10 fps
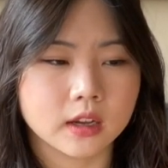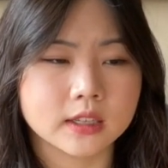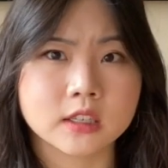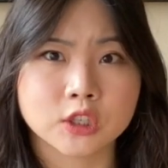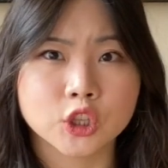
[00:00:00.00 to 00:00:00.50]
It
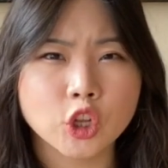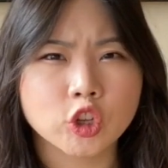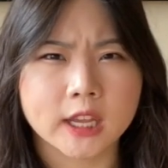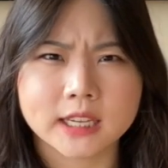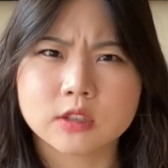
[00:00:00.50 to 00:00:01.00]
doesn't look
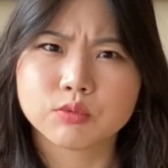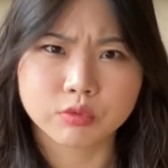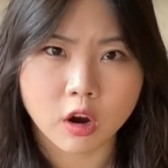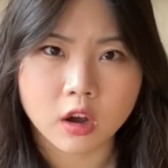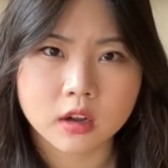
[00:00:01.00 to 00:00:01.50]
like it's
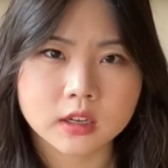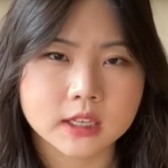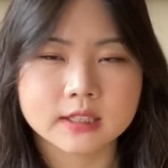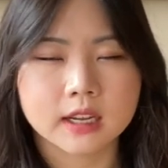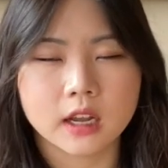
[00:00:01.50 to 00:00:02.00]
wrong.
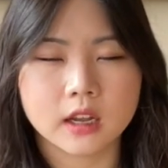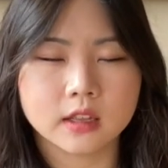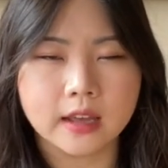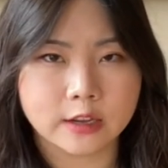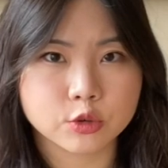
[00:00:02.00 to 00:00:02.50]
It's not
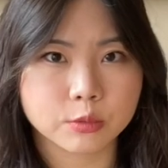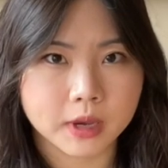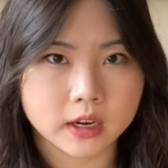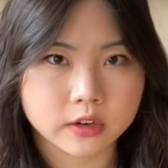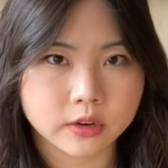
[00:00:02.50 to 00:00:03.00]
that
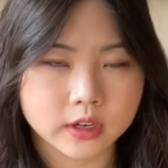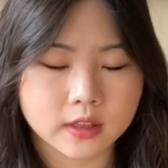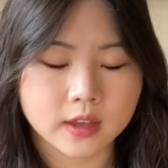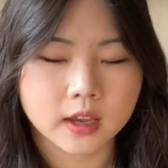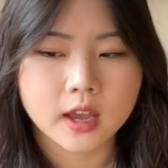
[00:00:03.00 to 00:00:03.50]
dramatic or
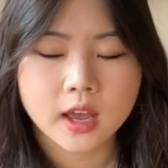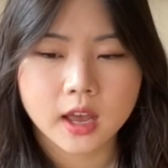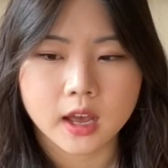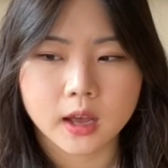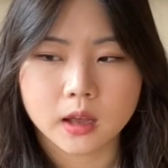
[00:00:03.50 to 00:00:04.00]
anything.
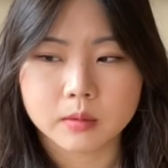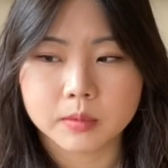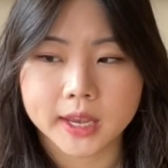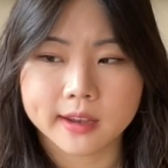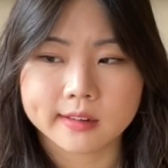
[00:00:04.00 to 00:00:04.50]

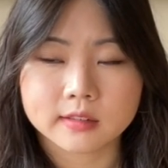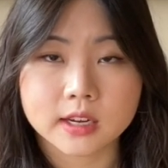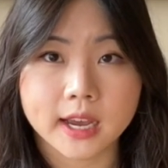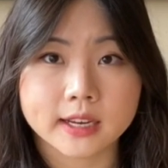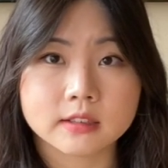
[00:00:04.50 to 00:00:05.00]
And
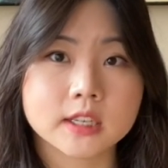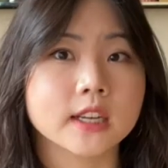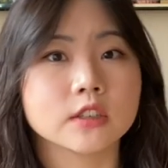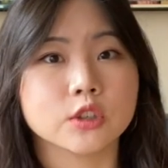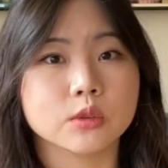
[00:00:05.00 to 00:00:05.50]
I
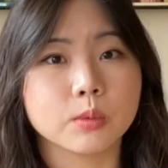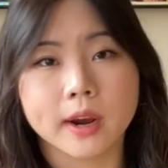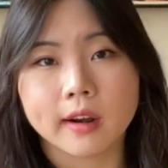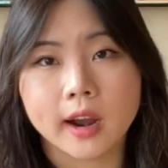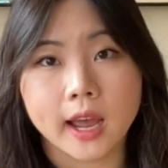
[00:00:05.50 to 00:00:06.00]
tend to
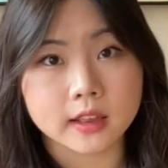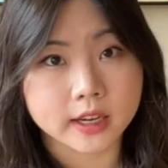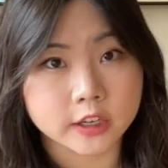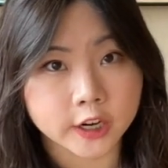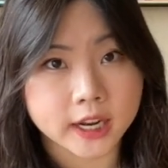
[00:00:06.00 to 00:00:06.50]
wear
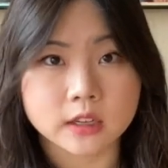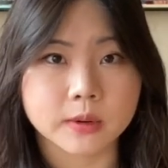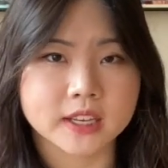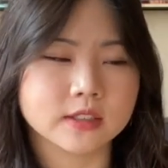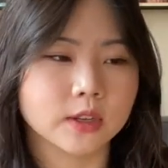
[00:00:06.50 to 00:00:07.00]
eyeliner
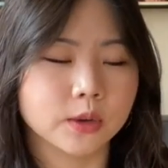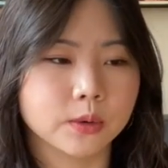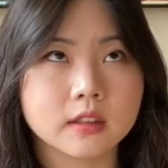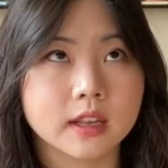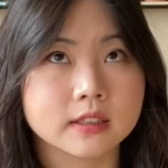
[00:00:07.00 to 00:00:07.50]
anyway,
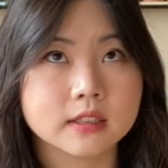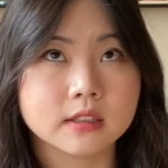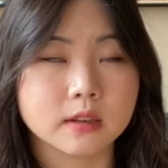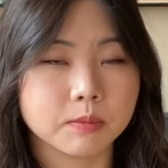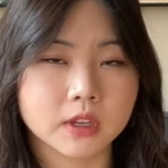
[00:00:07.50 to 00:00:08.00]
so that's
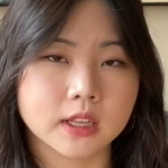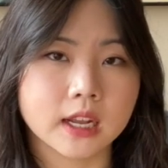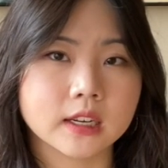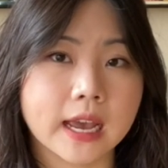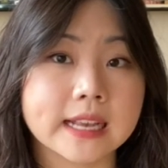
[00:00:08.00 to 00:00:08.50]
something
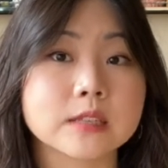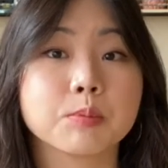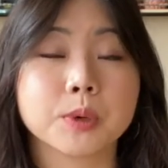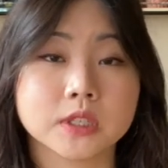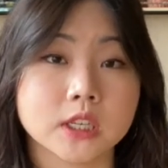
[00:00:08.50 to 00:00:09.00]
that
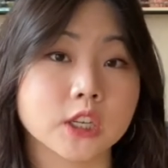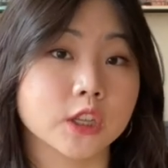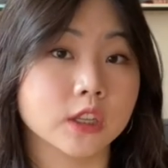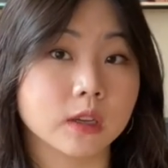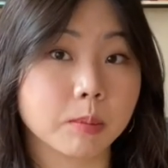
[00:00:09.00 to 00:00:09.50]
hasn't
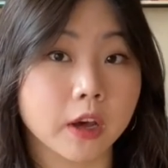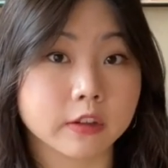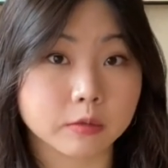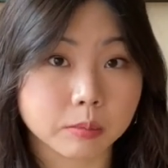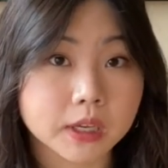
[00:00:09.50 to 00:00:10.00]
particularly
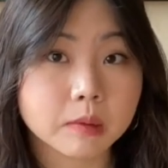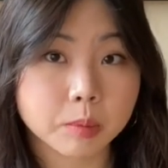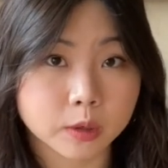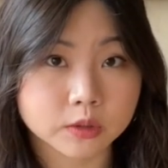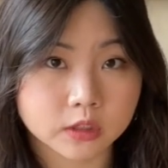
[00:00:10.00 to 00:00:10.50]
bothered me
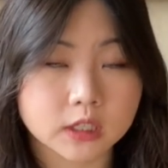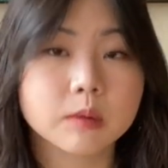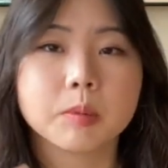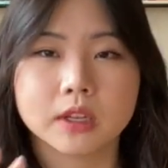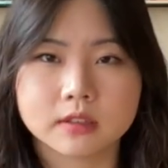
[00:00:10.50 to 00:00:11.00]
personally,
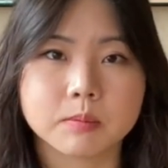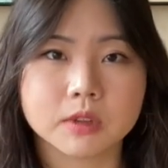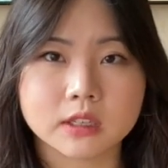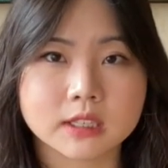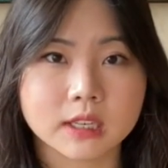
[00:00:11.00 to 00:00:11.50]
but
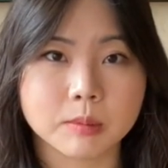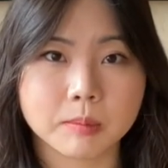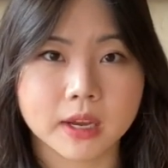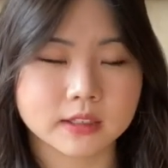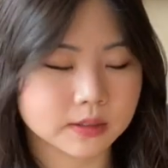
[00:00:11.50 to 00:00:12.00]
something to keep in
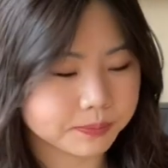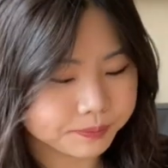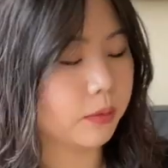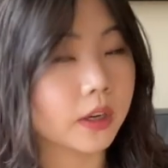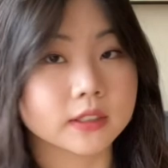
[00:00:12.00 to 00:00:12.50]
mind.
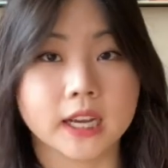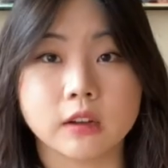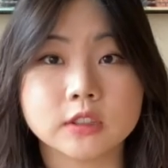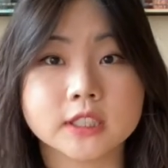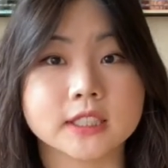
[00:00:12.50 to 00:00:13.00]
We are
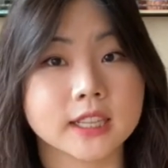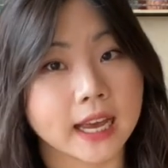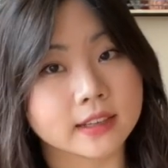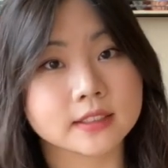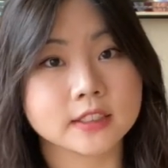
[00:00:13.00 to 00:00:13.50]
down to the
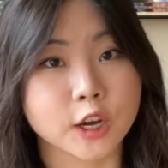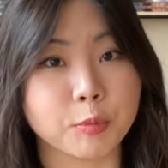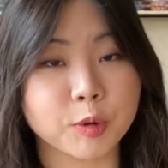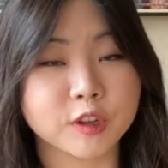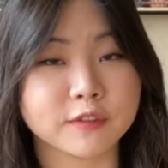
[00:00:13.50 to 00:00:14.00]
last
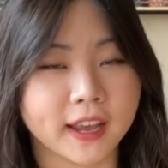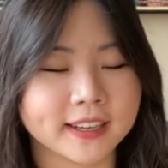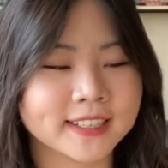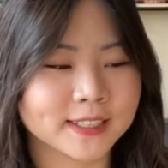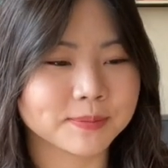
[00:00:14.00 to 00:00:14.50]
couple of
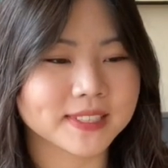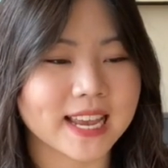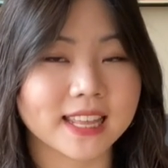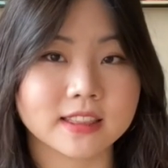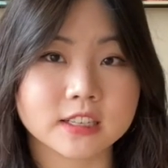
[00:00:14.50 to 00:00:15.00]
items,
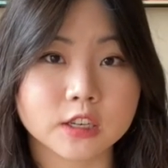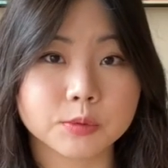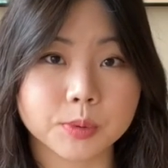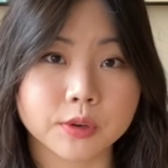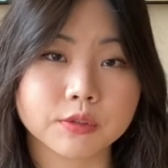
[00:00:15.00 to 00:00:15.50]
and these are
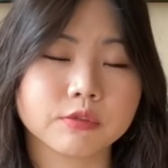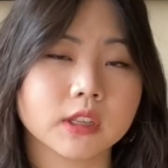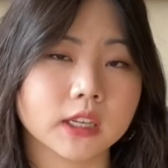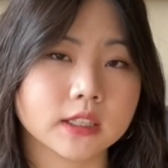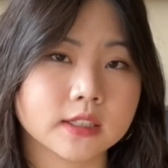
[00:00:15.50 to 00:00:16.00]
both
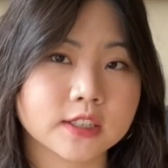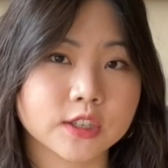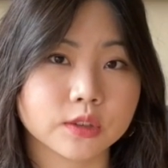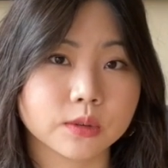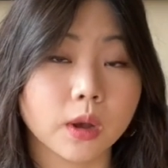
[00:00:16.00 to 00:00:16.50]
related
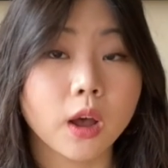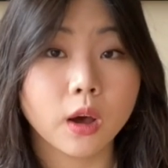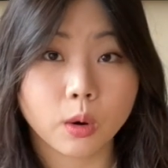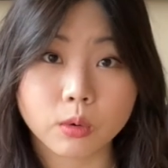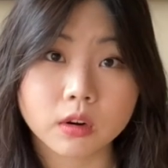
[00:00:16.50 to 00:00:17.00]
to
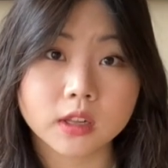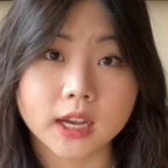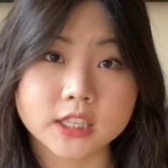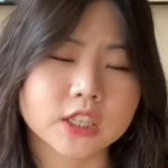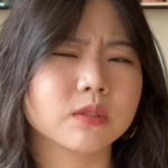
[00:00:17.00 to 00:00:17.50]
oral
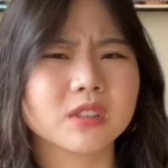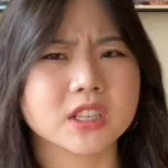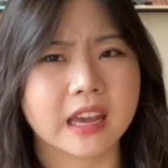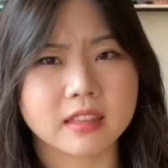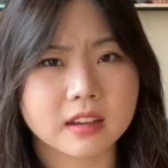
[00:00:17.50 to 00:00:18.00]
hygiene, which
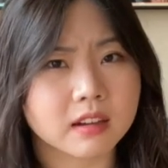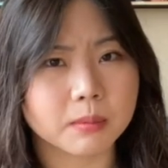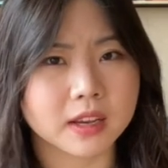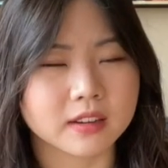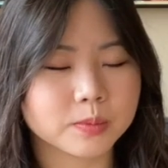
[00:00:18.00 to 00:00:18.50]
I think
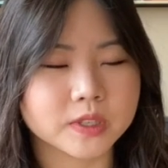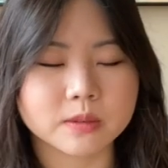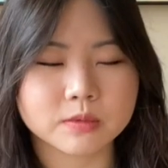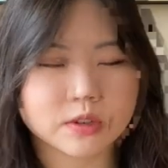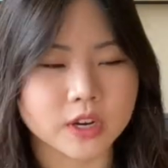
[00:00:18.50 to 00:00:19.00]
might
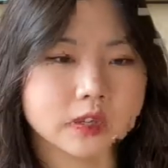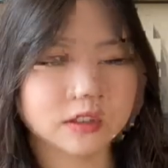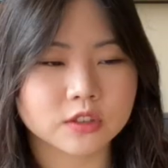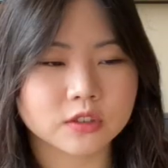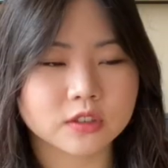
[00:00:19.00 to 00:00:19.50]
seem
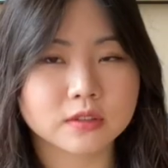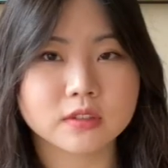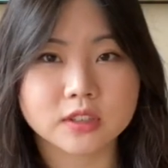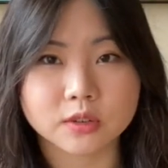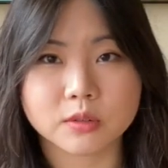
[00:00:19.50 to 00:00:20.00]
strange
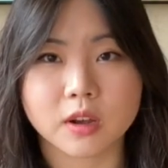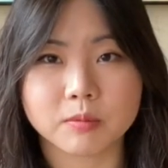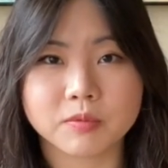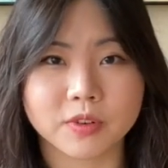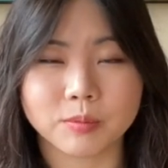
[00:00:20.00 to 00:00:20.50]
to
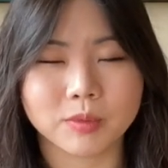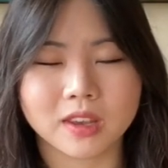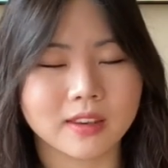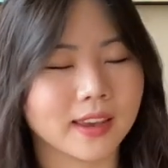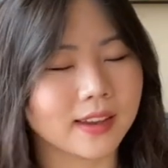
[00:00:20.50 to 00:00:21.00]
come from
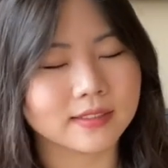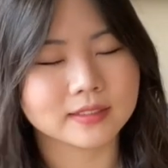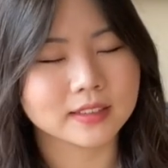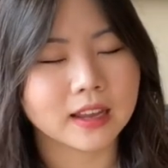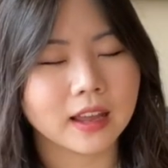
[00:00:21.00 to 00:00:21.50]
me,
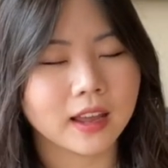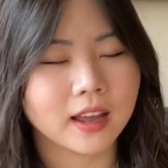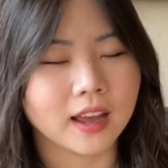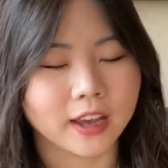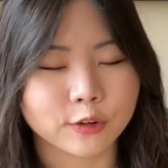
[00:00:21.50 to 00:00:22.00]
and
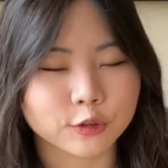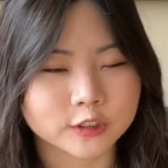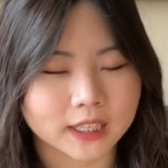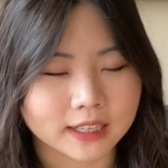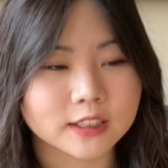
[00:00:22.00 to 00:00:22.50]
I
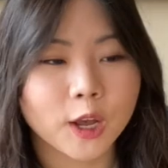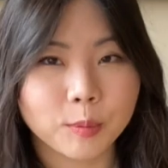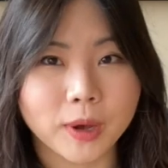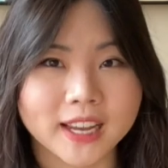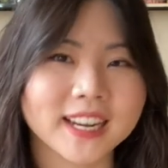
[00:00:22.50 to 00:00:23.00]
understand,
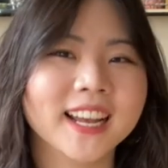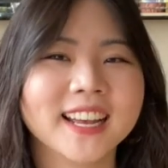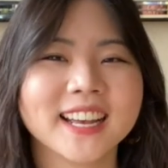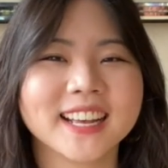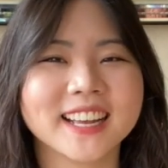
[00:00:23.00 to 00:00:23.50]
but
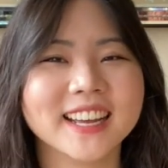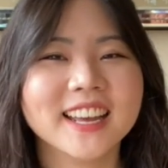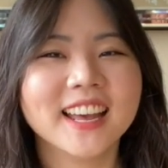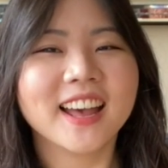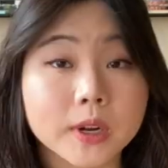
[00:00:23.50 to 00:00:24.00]
I
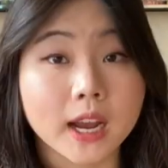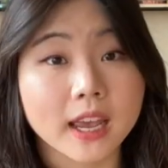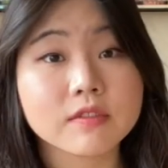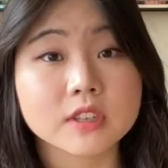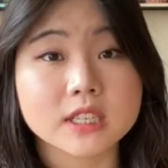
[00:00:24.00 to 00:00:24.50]

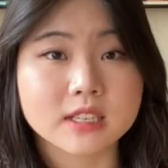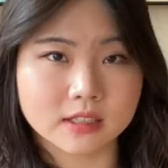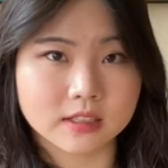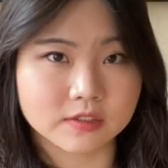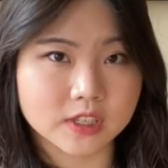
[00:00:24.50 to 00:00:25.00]
have really
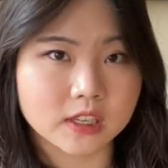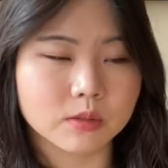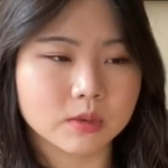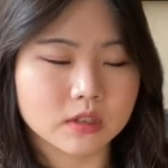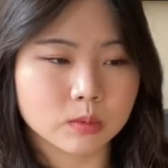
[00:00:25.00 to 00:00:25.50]
sensitive teeth,
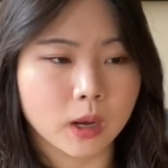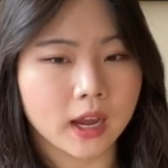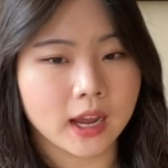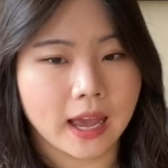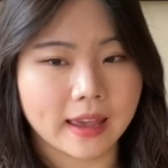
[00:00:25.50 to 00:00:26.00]
which is
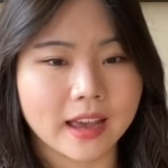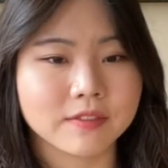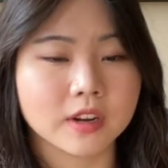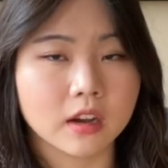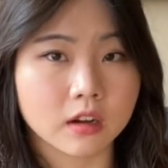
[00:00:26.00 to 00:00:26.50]
why I have
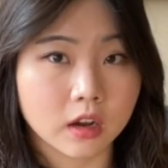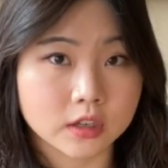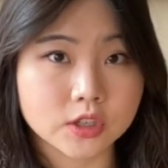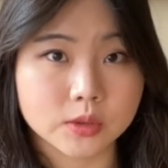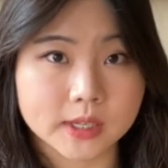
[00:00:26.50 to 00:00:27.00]
not gone
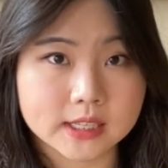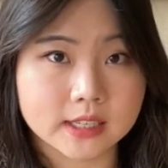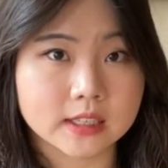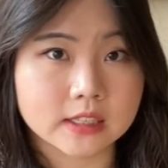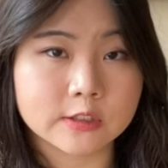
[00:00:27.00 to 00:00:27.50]
to a
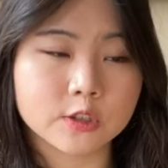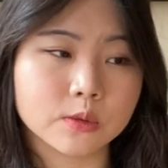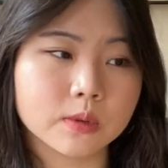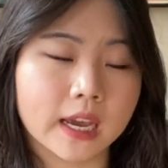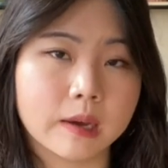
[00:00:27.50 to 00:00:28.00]
dentist to
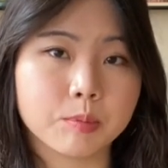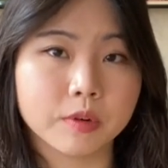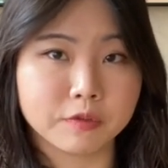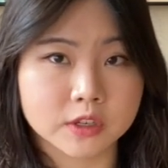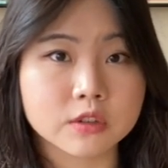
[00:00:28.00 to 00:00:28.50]
get
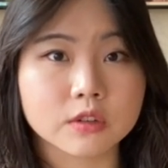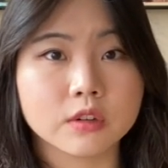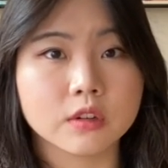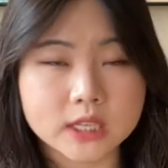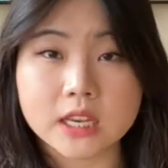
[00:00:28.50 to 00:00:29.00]

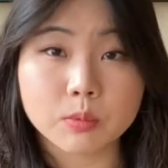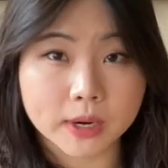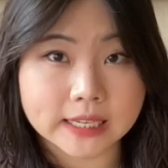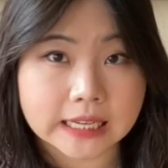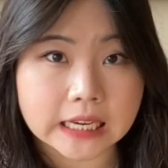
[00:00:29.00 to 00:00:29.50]
professional teeth
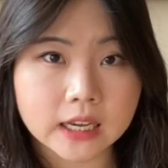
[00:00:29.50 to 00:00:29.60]
whitening.